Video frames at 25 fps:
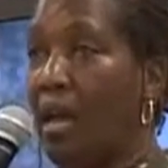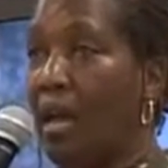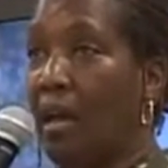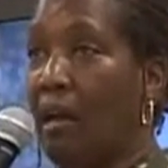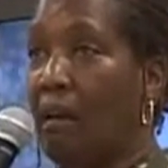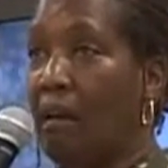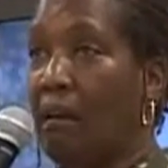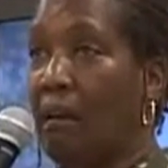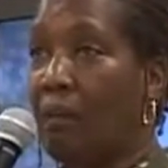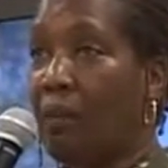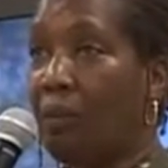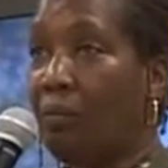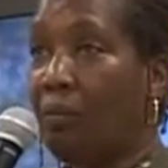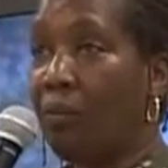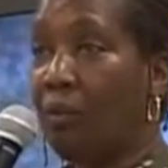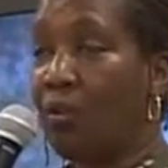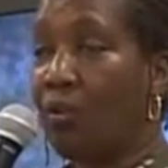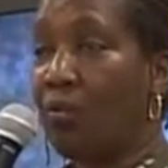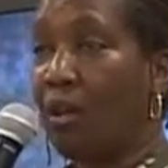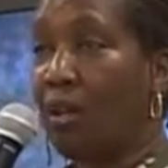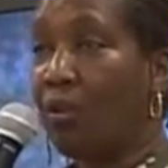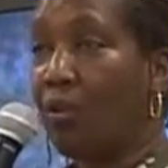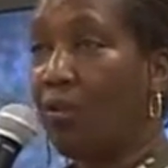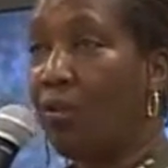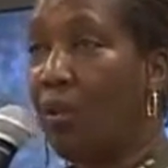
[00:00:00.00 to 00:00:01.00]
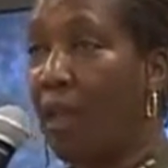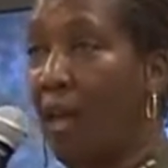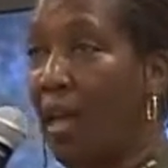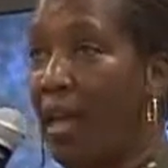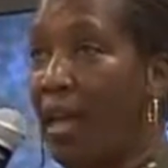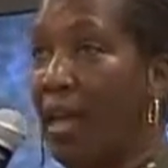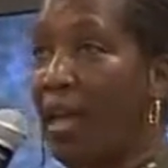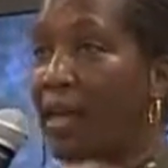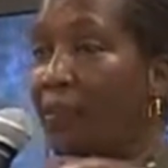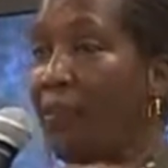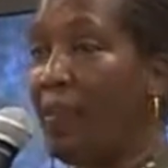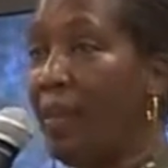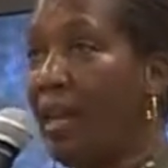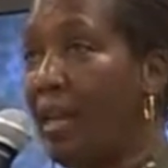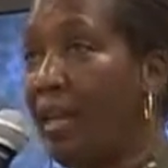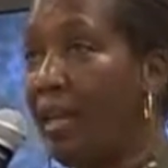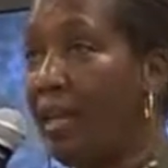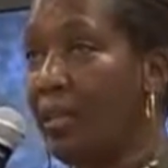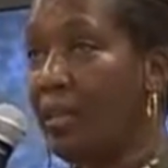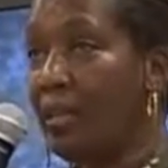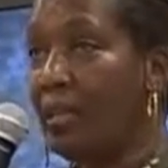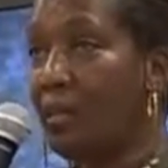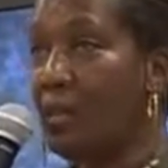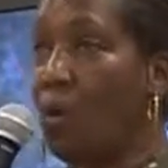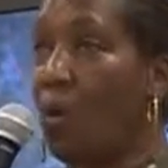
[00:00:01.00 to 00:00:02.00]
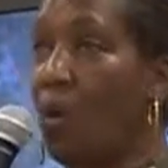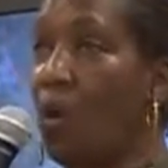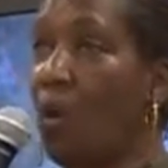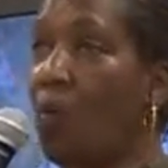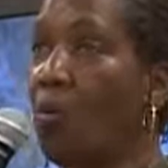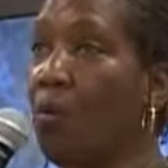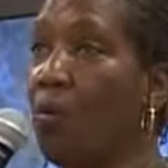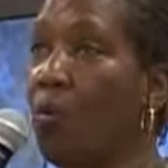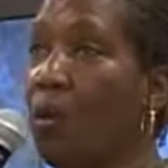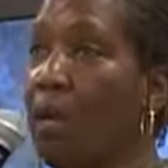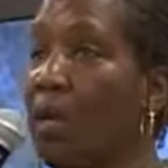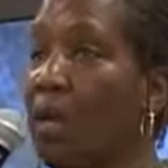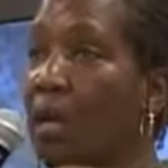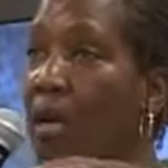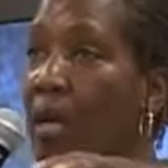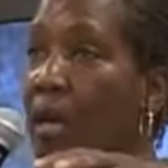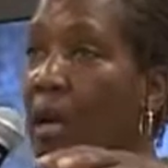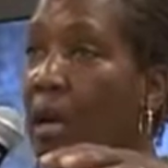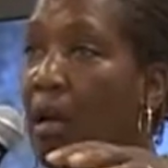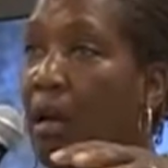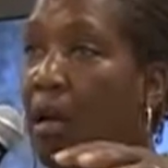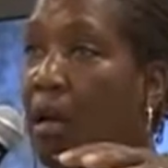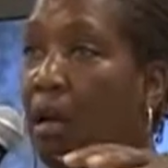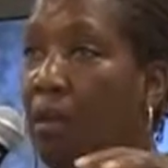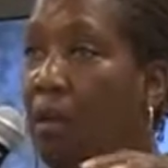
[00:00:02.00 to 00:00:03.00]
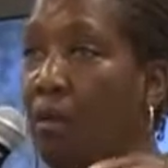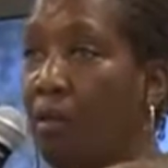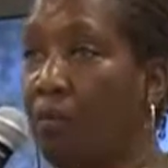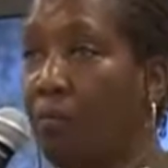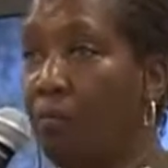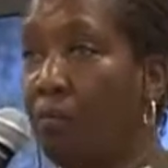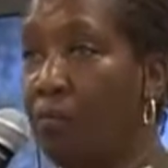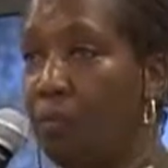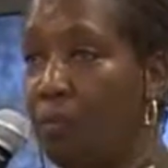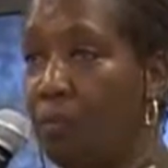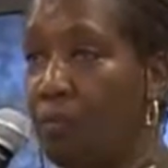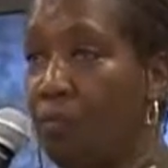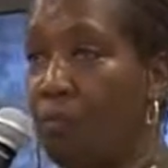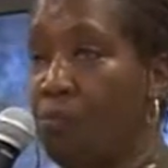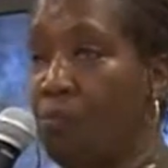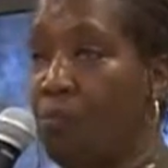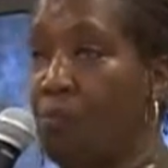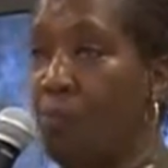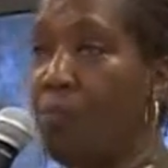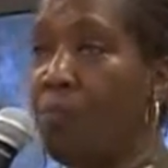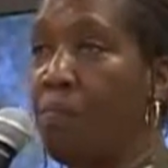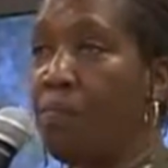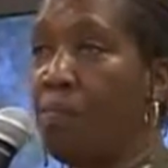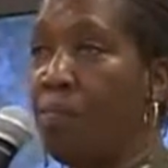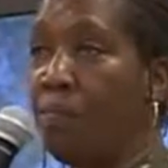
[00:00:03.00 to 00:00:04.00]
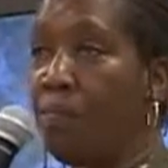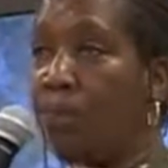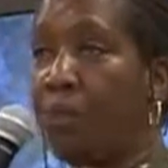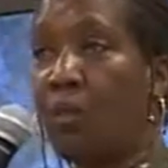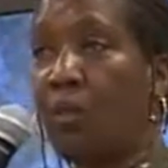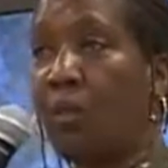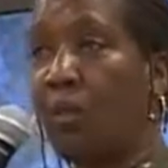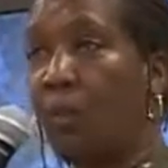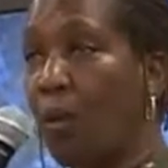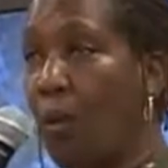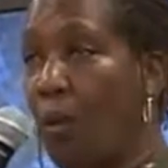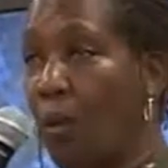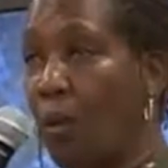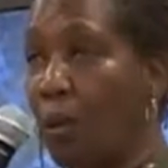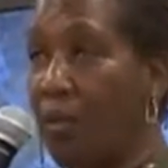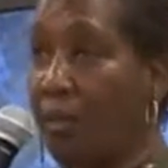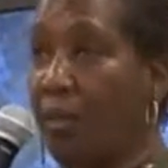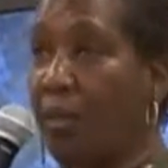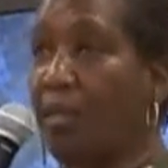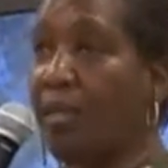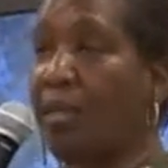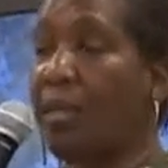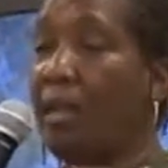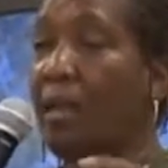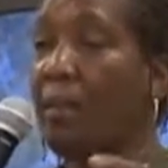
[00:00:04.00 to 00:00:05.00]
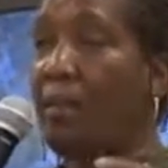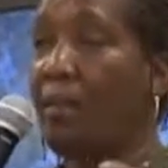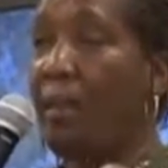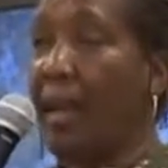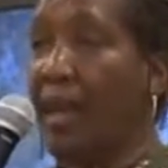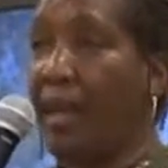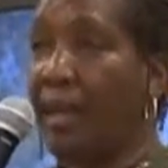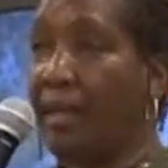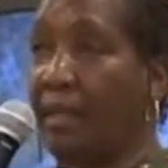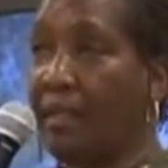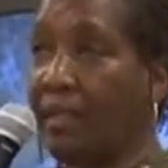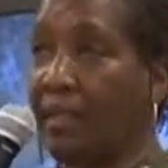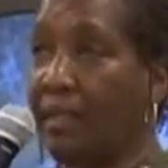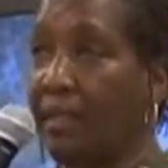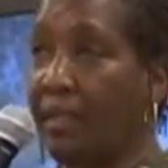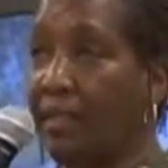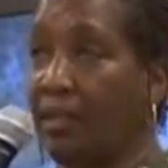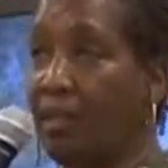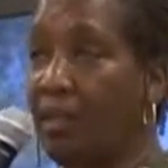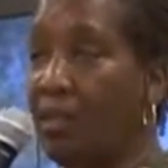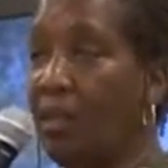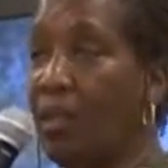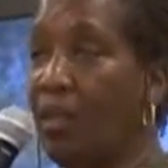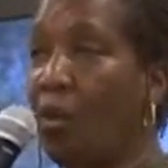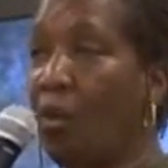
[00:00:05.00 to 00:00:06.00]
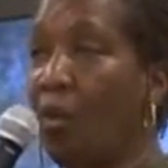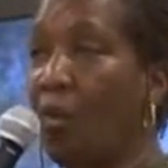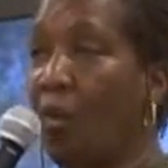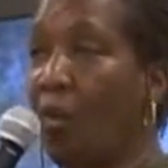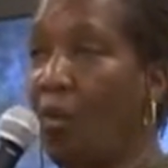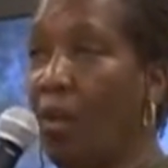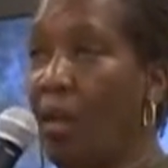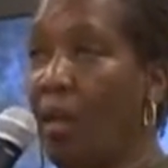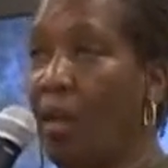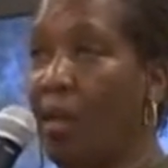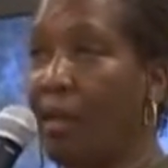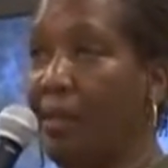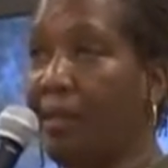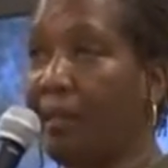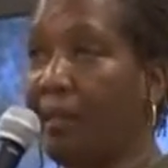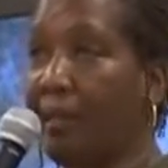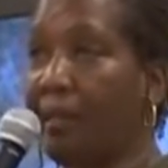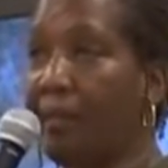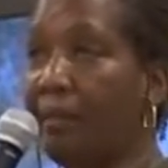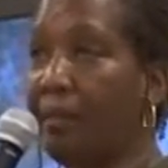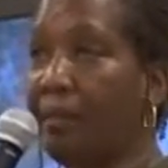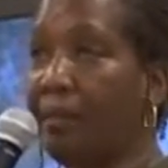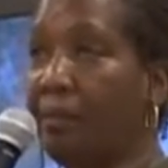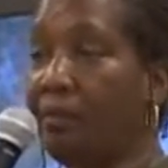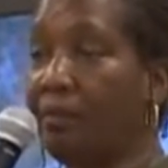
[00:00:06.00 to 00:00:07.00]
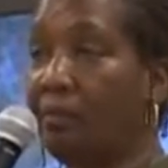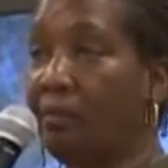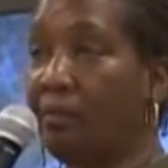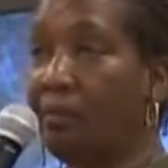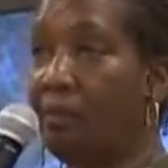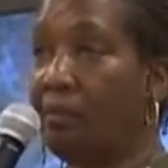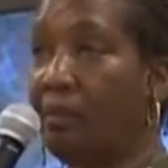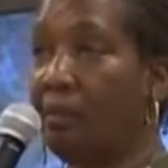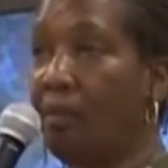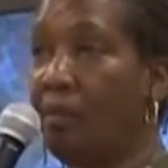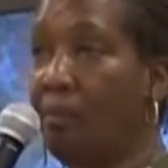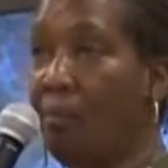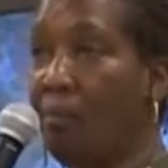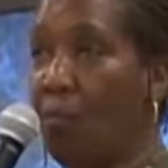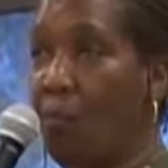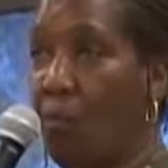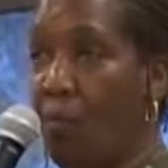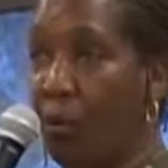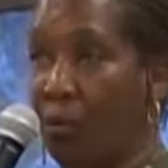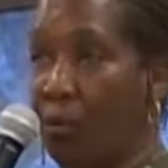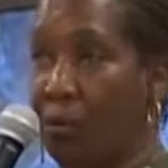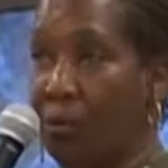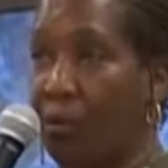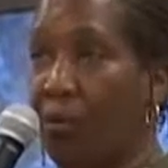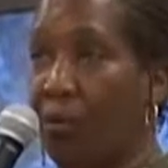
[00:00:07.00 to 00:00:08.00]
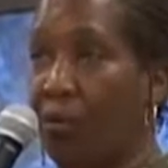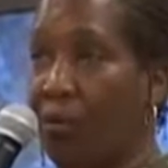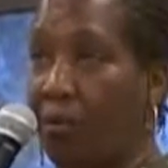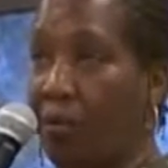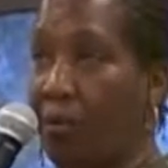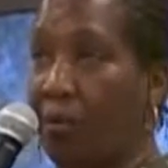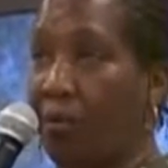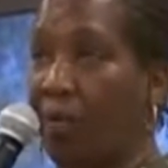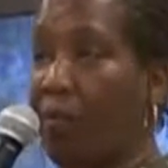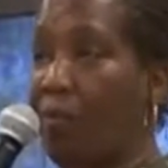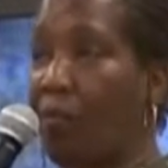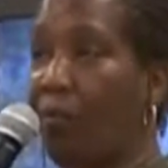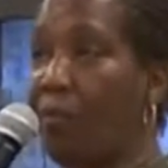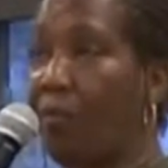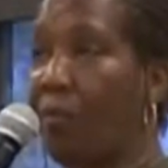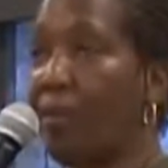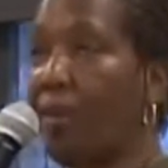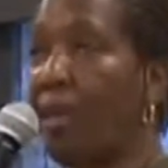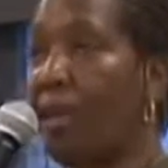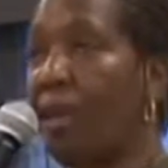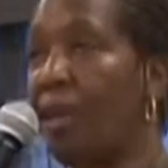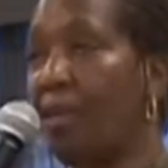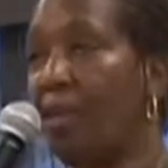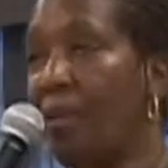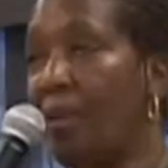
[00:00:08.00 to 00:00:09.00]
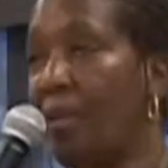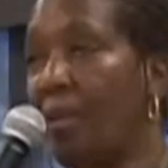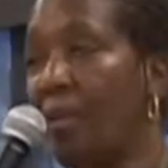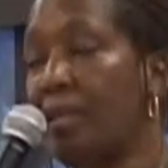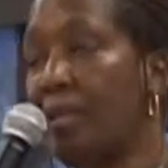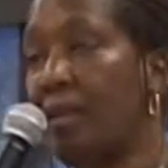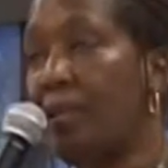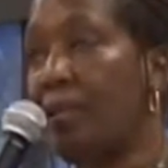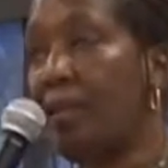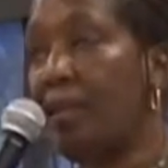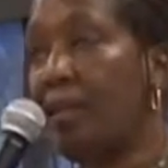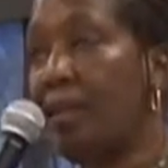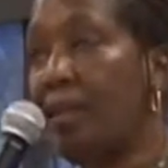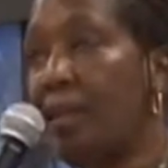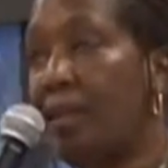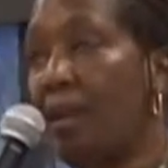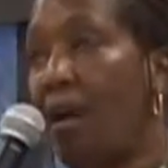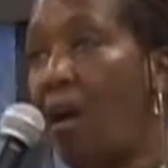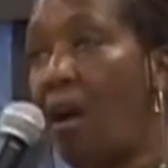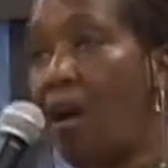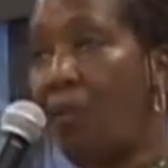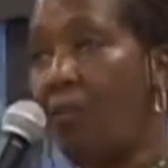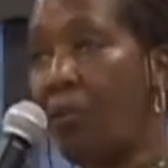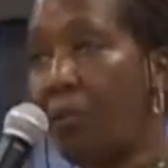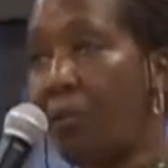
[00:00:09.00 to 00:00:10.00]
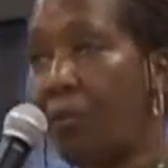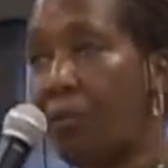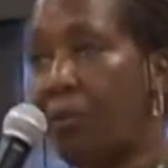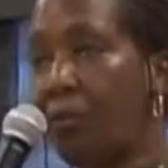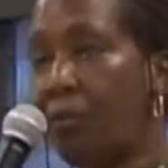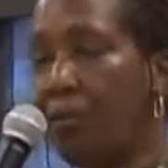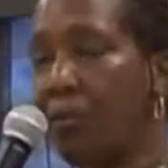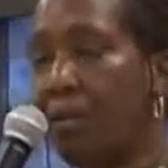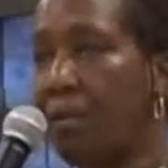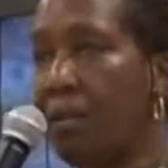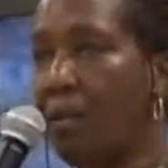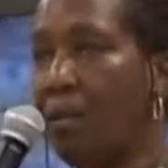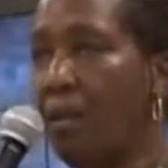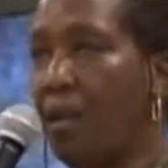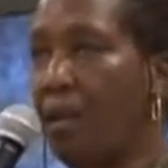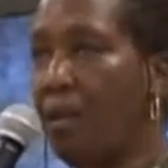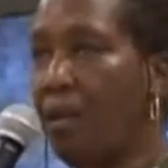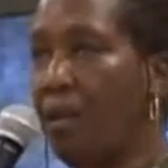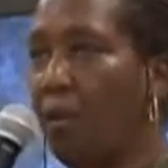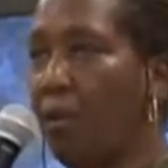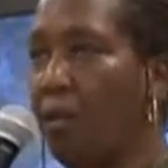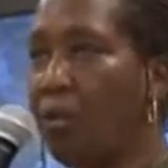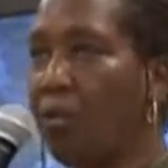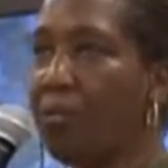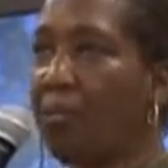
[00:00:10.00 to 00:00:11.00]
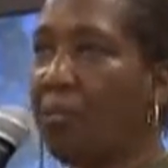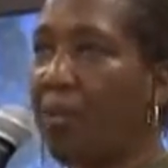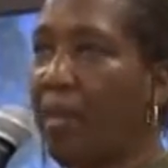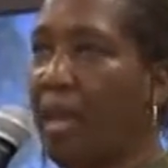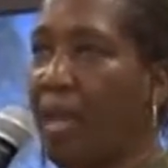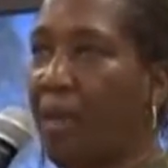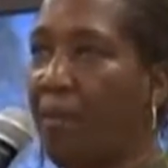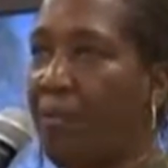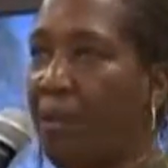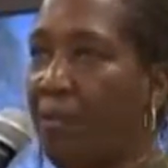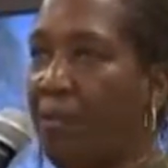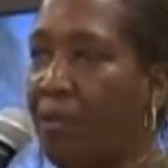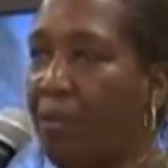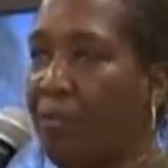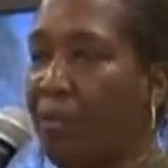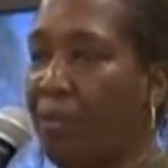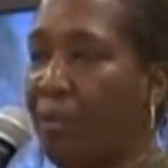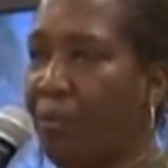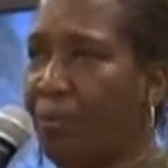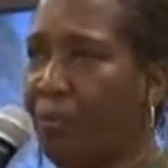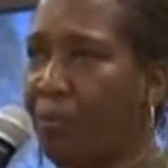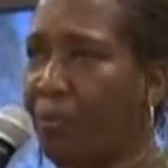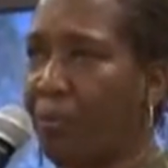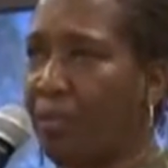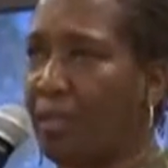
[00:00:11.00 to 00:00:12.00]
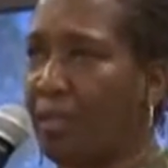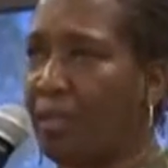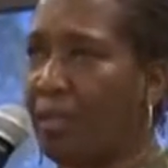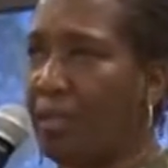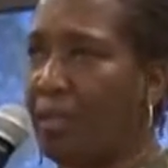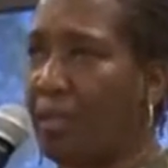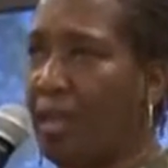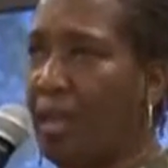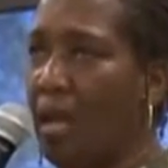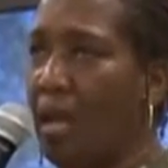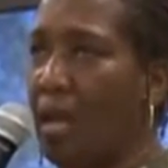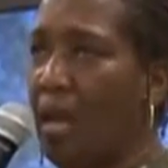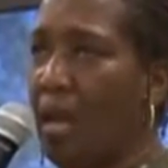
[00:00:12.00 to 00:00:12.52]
Um, stress are high, pay is low. Um, deployments impacting, you know, uh, even more so than with maybe some of the officers and, and those would have other resources.